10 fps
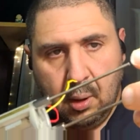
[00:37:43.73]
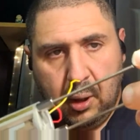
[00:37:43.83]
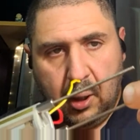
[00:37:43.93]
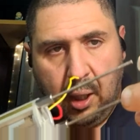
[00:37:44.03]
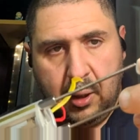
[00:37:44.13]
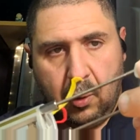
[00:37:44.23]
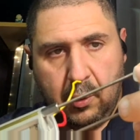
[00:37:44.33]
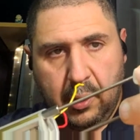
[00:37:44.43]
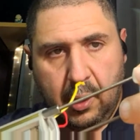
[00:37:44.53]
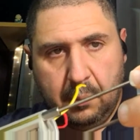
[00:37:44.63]
and I
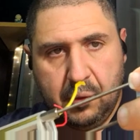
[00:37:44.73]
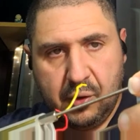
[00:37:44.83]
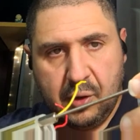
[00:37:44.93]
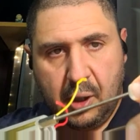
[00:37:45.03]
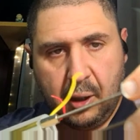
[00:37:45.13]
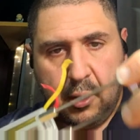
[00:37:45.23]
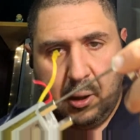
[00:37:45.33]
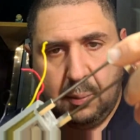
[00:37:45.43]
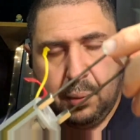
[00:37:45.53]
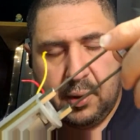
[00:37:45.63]
know that I'm just gonna
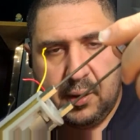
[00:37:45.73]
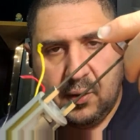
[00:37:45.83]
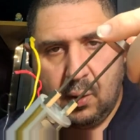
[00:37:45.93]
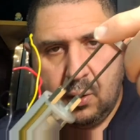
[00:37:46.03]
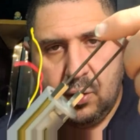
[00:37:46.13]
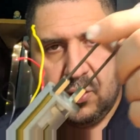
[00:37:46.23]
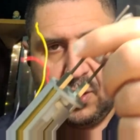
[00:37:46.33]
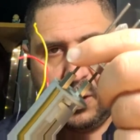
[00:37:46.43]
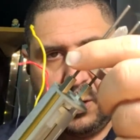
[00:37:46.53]
kind of put this on just a